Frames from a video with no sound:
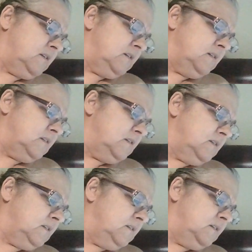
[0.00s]

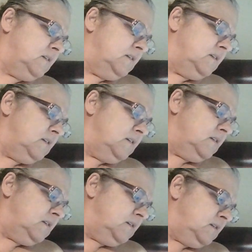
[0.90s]

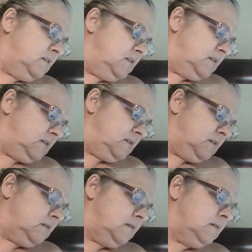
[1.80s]

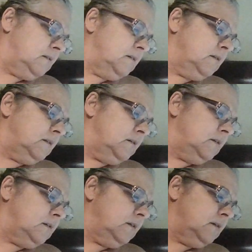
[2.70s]

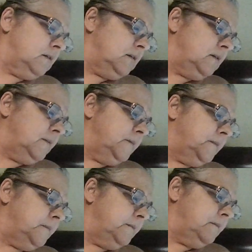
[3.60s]
(no one is talking)